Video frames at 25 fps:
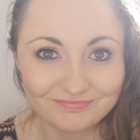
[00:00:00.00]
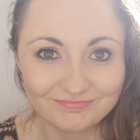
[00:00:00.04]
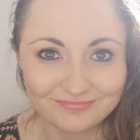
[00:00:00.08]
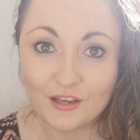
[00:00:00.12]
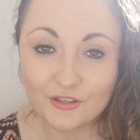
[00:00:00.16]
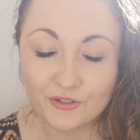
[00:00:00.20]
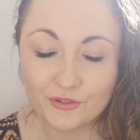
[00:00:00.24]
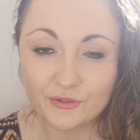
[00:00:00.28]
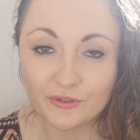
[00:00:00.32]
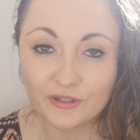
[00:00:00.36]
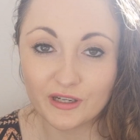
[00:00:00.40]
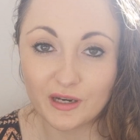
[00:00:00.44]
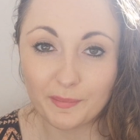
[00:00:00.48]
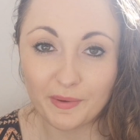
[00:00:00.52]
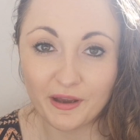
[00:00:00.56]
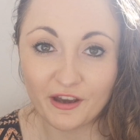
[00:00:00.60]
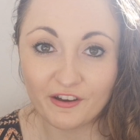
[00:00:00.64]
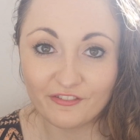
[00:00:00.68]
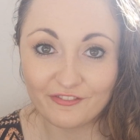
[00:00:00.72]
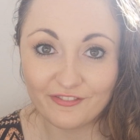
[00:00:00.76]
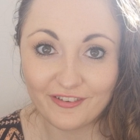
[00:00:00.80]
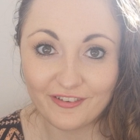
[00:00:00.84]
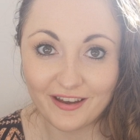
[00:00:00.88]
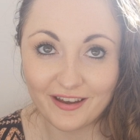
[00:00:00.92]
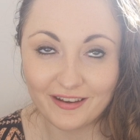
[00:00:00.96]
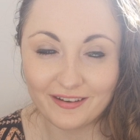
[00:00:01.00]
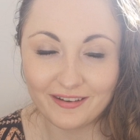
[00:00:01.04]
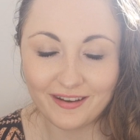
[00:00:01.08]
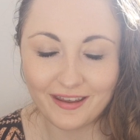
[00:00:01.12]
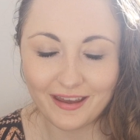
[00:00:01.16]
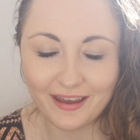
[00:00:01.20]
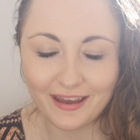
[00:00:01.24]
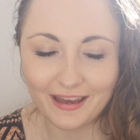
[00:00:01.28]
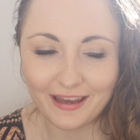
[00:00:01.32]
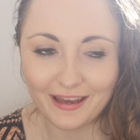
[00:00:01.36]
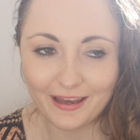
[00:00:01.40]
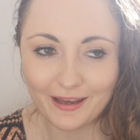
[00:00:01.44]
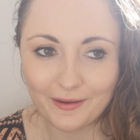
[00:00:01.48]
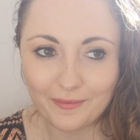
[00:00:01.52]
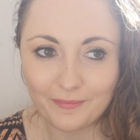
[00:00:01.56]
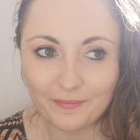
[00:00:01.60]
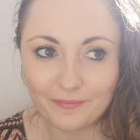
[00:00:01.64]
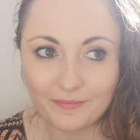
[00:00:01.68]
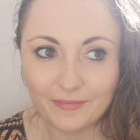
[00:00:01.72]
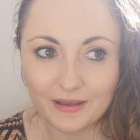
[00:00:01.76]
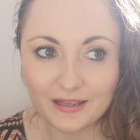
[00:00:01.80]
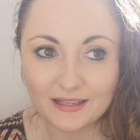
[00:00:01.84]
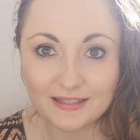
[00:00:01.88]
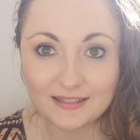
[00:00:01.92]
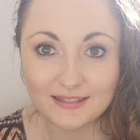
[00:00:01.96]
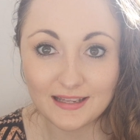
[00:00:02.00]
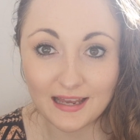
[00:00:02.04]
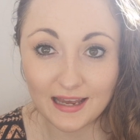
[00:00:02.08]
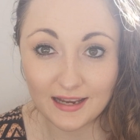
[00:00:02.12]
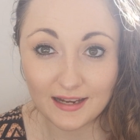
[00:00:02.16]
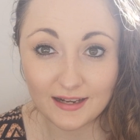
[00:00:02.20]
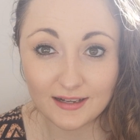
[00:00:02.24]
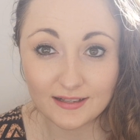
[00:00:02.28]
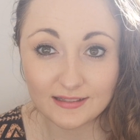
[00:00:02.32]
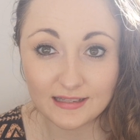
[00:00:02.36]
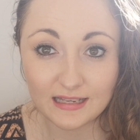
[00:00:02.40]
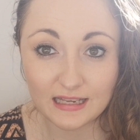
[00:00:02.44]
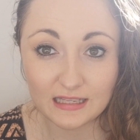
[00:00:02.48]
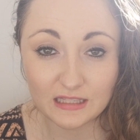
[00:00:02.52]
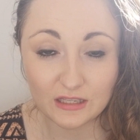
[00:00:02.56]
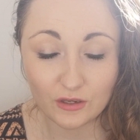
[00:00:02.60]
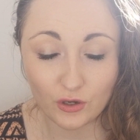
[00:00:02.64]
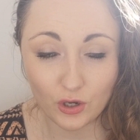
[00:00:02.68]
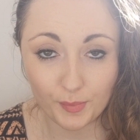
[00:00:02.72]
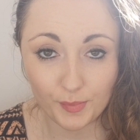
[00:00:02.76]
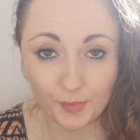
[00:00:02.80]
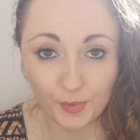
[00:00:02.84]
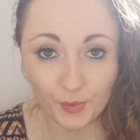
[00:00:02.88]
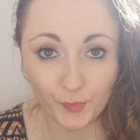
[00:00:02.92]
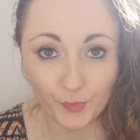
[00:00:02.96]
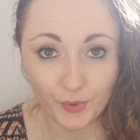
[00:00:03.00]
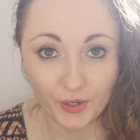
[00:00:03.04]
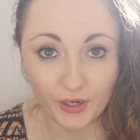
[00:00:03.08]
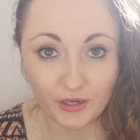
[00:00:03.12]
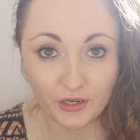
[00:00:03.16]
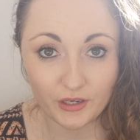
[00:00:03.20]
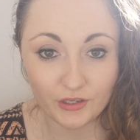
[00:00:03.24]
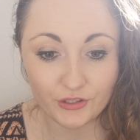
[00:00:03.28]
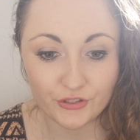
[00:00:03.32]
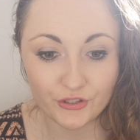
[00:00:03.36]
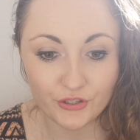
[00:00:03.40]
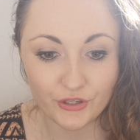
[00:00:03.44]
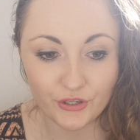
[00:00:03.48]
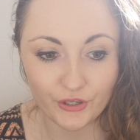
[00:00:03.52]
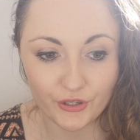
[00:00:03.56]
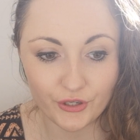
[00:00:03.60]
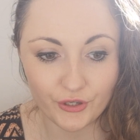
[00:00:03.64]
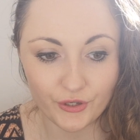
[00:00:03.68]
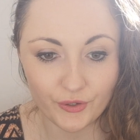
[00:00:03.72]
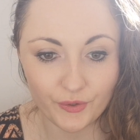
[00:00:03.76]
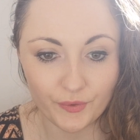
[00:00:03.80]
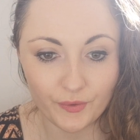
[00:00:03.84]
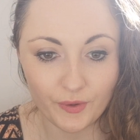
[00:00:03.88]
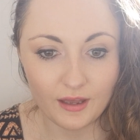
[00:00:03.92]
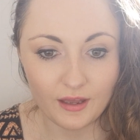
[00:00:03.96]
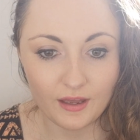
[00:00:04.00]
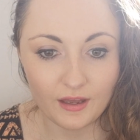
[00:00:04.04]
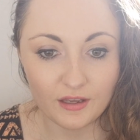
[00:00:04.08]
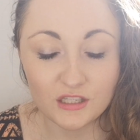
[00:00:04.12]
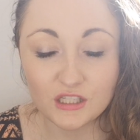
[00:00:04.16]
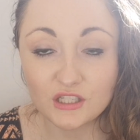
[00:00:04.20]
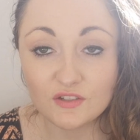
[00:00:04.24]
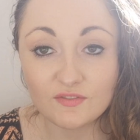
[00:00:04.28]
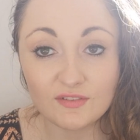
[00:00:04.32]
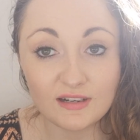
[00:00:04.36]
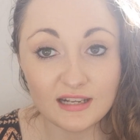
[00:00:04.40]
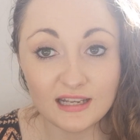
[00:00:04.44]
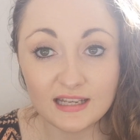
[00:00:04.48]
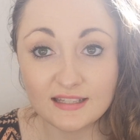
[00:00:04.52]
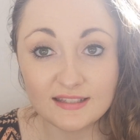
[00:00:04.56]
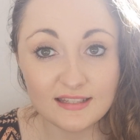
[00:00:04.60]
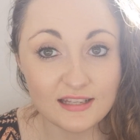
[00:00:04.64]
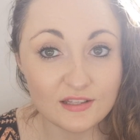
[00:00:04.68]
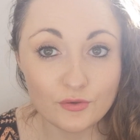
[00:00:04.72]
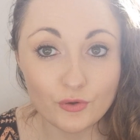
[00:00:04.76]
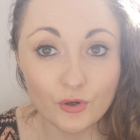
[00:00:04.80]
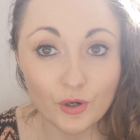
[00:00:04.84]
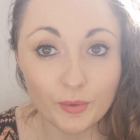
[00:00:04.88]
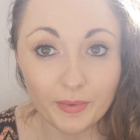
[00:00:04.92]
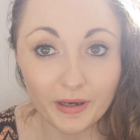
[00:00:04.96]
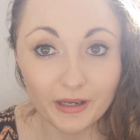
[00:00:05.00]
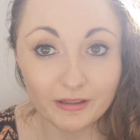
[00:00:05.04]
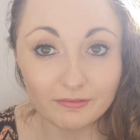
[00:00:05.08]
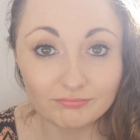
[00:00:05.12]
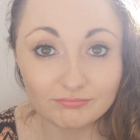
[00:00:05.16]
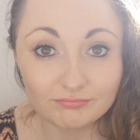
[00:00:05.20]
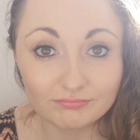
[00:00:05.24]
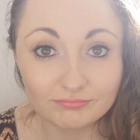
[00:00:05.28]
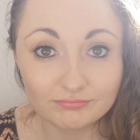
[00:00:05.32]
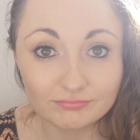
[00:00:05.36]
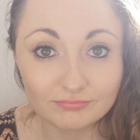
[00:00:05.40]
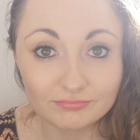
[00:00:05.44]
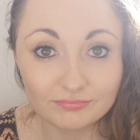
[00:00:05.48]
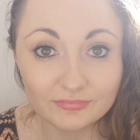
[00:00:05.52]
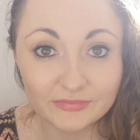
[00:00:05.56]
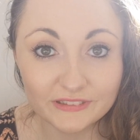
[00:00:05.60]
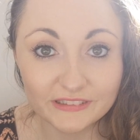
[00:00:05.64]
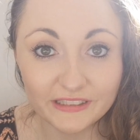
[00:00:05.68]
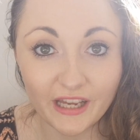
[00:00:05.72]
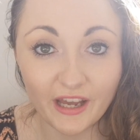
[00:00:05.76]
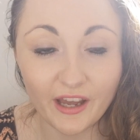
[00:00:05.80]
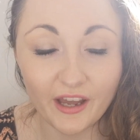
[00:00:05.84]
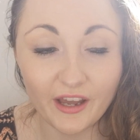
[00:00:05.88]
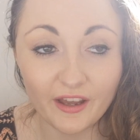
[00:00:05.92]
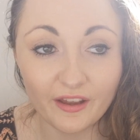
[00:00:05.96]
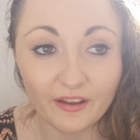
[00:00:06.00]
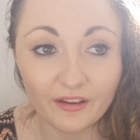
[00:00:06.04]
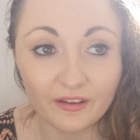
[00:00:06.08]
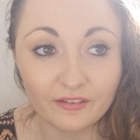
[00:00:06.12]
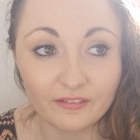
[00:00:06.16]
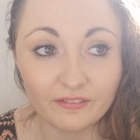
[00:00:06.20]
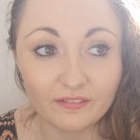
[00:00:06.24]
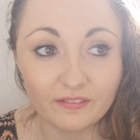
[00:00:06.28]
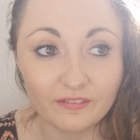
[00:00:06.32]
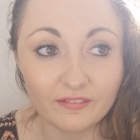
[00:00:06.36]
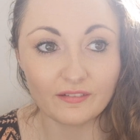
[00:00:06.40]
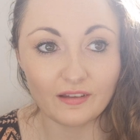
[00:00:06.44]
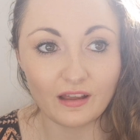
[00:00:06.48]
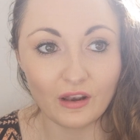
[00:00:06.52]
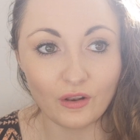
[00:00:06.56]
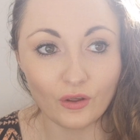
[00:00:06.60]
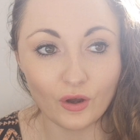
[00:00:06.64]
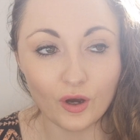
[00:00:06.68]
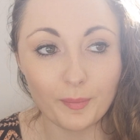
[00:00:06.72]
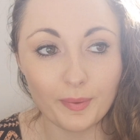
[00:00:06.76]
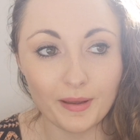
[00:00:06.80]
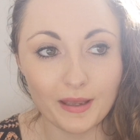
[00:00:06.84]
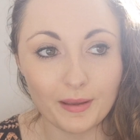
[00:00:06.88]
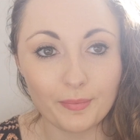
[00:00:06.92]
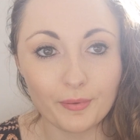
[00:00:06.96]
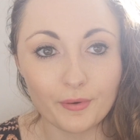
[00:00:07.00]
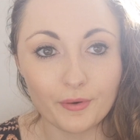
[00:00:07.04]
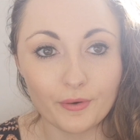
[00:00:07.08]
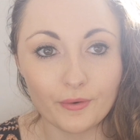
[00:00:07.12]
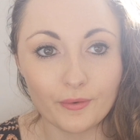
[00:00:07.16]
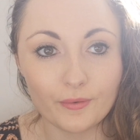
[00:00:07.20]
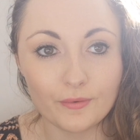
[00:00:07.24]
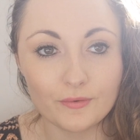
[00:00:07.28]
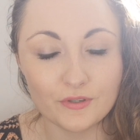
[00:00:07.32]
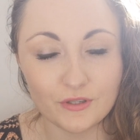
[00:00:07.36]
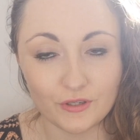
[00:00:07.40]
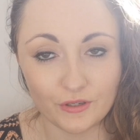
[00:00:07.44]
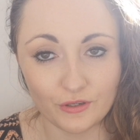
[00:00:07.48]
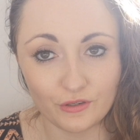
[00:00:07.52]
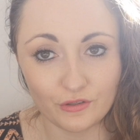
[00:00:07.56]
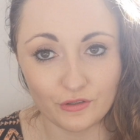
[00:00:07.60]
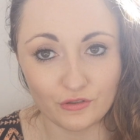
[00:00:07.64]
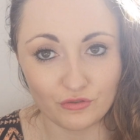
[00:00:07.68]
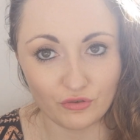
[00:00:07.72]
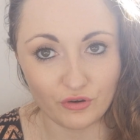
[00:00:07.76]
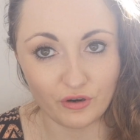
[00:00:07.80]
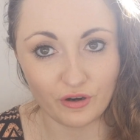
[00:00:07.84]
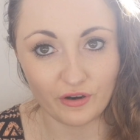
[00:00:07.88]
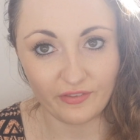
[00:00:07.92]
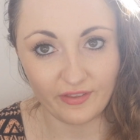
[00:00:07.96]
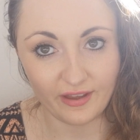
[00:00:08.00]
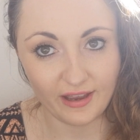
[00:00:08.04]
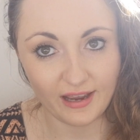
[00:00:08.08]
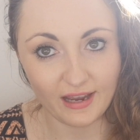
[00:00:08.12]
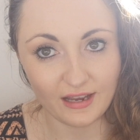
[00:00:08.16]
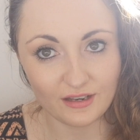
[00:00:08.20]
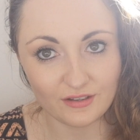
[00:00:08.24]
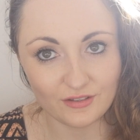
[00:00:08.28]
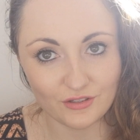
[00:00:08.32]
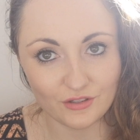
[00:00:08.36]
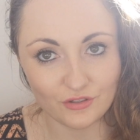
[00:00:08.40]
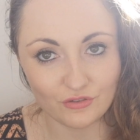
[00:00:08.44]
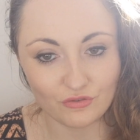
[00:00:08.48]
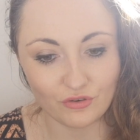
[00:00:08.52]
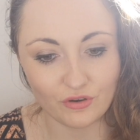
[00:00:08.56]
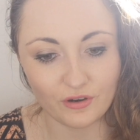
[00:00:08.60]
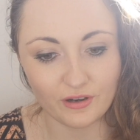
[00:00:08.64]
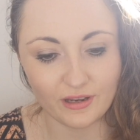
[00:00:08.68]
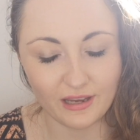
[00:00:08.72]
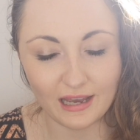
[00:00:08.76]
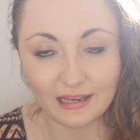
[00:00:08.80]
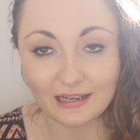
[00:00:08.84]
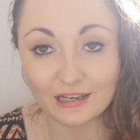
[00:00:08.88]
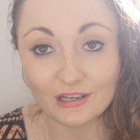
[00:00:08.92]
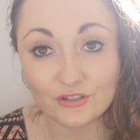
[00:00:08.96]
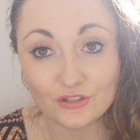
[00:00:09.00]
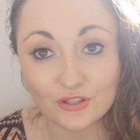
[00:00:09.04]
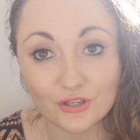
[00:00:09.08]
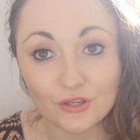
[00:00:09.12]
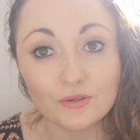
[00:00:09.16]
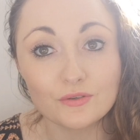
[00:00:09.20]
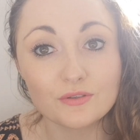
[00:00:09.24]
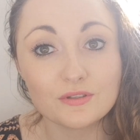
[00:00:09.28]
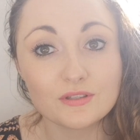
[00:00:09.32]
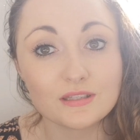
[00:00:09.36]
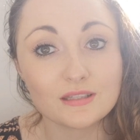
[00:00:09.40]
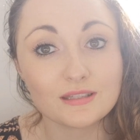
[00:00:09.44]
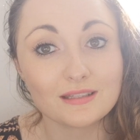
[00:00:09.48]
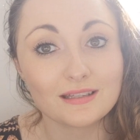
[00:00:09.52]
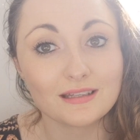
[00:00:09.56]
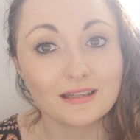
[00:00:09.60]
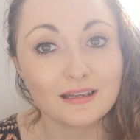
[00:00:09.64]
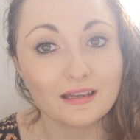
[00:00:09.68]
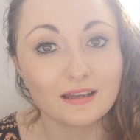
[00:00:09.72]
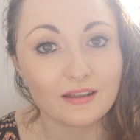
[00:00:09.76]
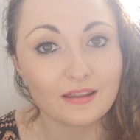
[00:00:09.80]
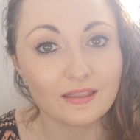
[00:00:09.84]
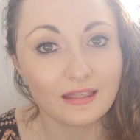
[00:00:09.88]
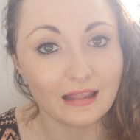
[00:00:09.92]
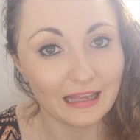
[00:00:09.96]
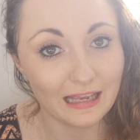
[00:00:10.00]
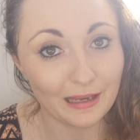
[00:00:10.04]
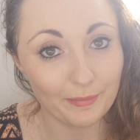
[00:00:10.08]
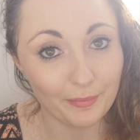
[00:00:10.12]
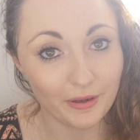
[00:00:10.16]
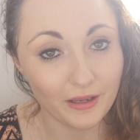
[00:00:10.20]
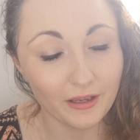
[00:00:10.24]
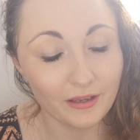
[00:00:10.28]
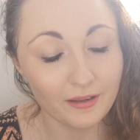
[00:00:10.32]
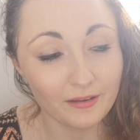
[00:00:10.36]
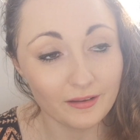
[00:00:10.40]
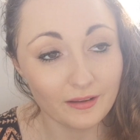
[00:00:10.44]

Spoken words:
Talking about fun, sex is a common one to release this hormone. So a lot of people do try that to try and induce labour.